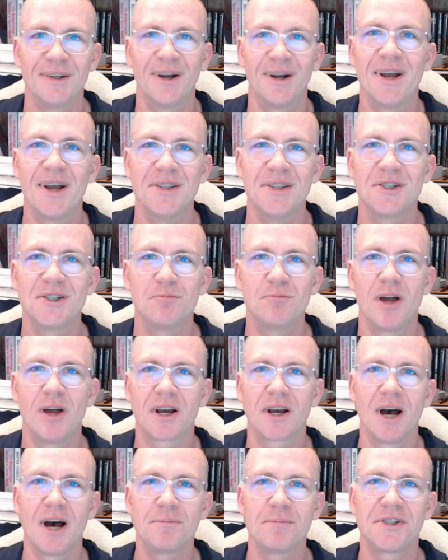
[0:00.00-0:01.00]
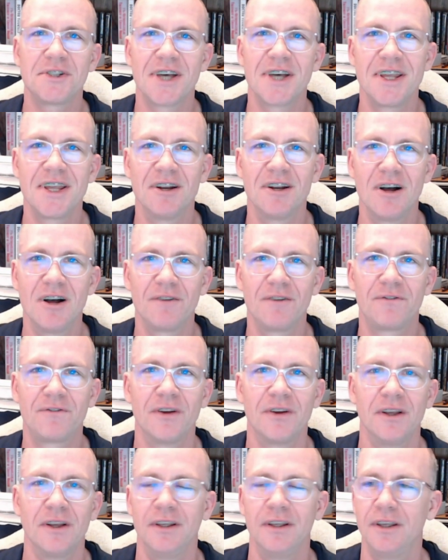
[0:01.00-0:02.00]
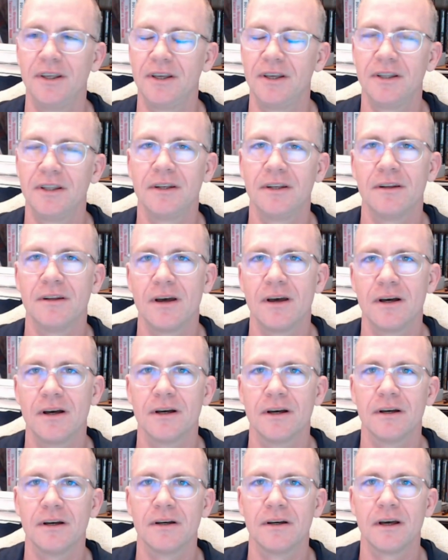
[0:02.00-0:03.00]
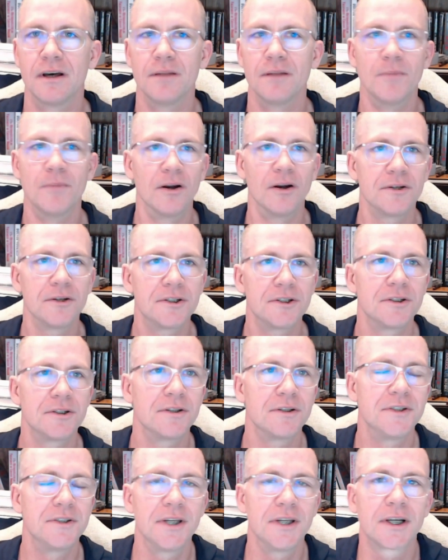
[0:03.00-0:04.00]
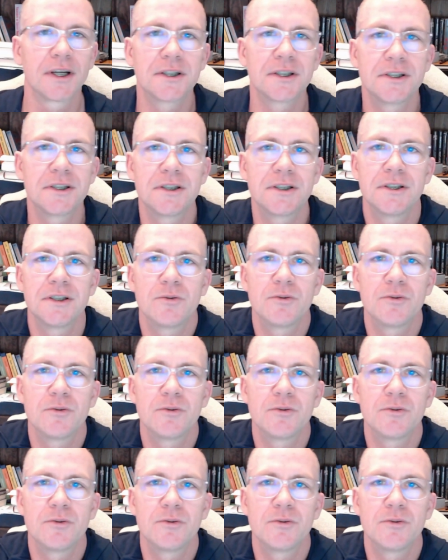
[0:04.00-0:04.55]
All right, this is BlockOps signing off on March 6,